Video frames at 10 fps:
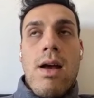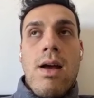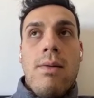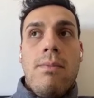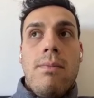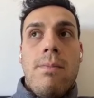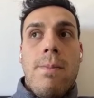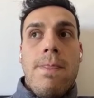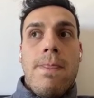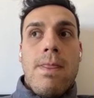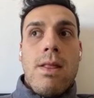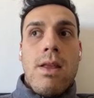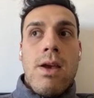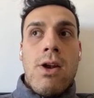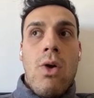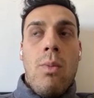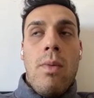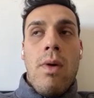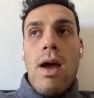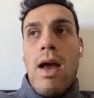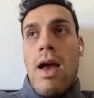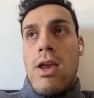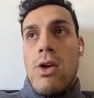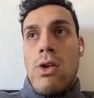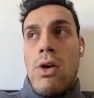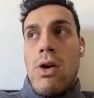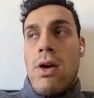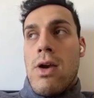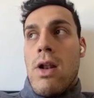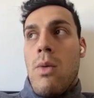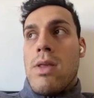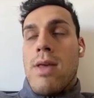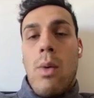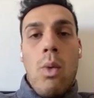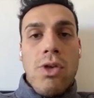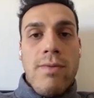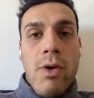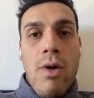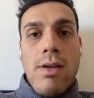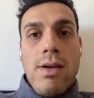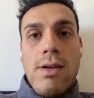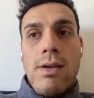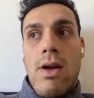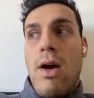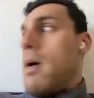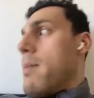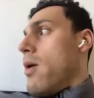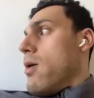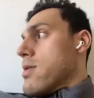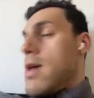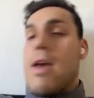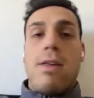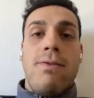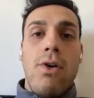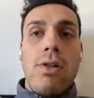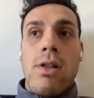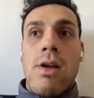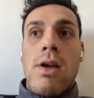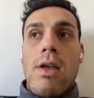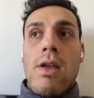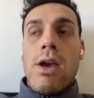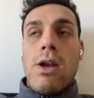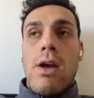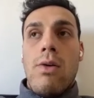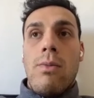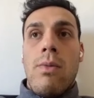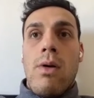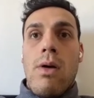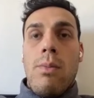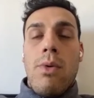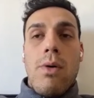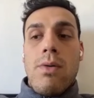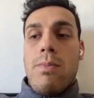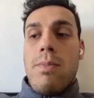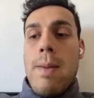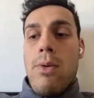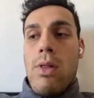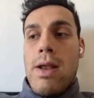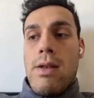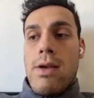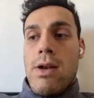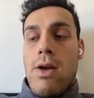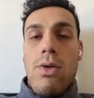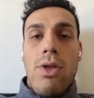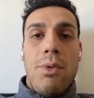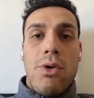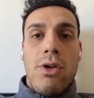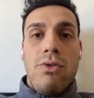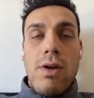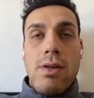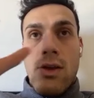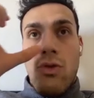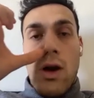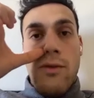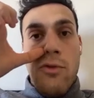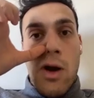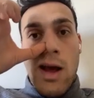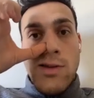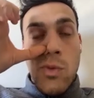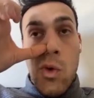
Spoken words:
You know, you look at, we take water for granted, my bottle's here, it's full, but people in, third world countries, they're struggling for a glass of